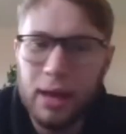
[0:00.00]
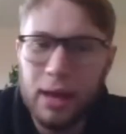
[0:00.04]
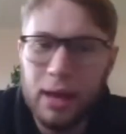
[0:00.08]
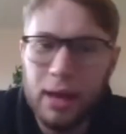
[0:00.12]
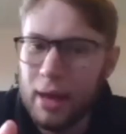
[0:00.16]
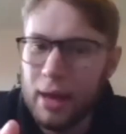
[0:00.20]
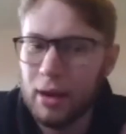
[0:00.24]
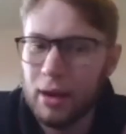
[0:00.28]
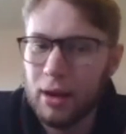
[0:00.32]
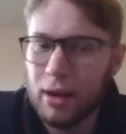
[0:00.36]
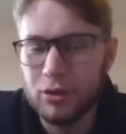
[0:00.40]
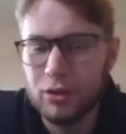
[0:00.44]

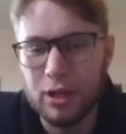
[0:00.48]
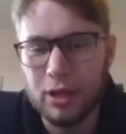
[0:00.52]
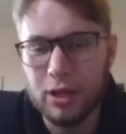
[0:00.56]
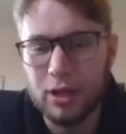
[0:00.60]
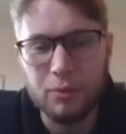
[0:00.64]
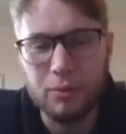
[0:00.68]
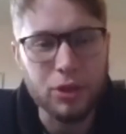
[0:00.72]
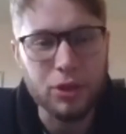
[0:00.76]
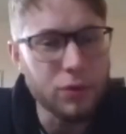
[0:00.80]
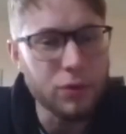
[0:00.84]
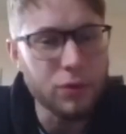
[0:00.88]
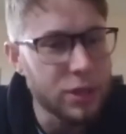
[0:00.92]
and understand
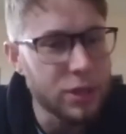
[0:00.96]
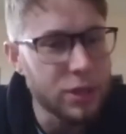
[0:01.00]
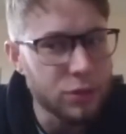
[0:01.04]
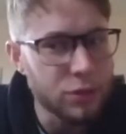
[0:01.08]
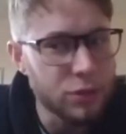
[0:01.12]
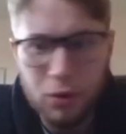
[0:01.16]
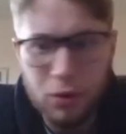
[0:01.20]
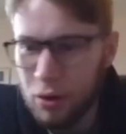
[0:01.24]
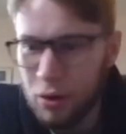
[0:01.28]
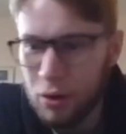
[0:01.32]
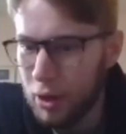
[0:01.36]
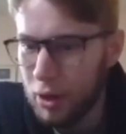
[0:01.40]
what you need to
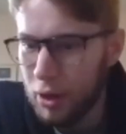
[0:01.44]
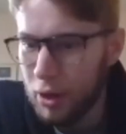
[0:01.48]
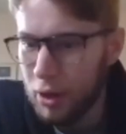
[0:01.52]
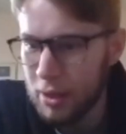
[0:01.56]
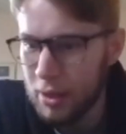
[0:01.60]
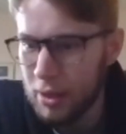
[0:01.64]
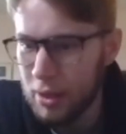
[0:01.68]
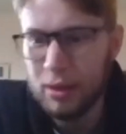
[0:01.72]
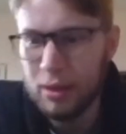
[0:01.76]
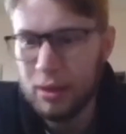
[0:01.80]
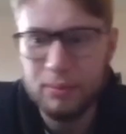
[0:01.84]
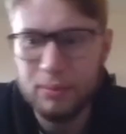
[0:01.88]
work on, give me
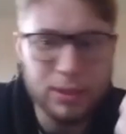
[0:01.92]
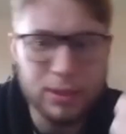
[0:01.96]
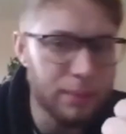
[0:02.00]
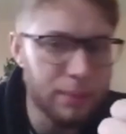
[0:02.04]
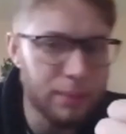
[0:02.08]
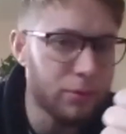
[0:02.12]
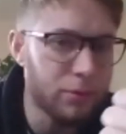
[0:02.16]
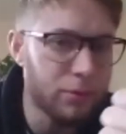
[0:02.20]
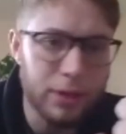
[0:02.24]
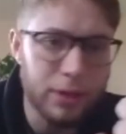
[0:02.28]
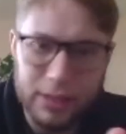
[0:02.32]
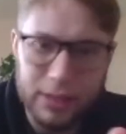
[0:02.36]
a thumbs
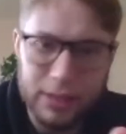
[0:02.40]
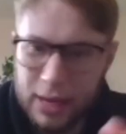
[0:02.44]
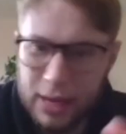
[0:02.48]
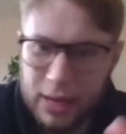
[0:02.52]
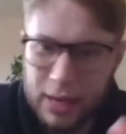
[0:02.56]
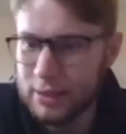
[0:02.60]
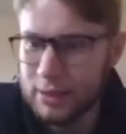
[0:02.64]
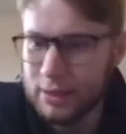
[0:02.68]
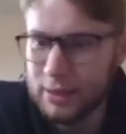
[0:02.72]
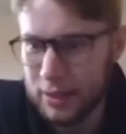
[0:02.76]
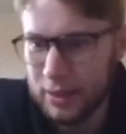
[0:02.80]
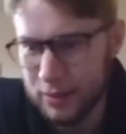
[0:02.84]
up or a
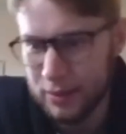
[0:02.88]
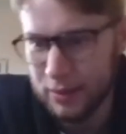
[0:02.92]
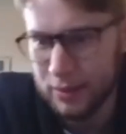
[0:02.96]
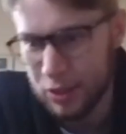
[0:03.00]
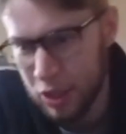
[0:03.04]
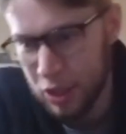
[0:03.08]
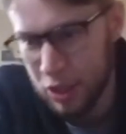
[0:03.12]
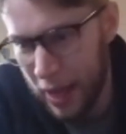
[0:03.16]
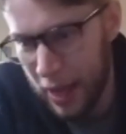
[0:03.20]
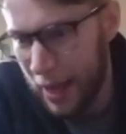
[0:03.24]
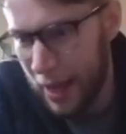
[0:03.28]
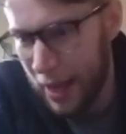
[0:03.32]
yes in the
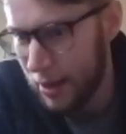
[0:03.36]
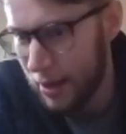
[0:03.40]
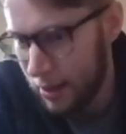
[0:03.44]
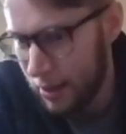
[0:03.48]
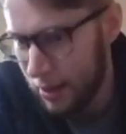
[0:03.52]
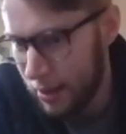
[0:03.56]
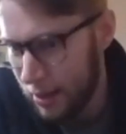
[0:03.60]
chat.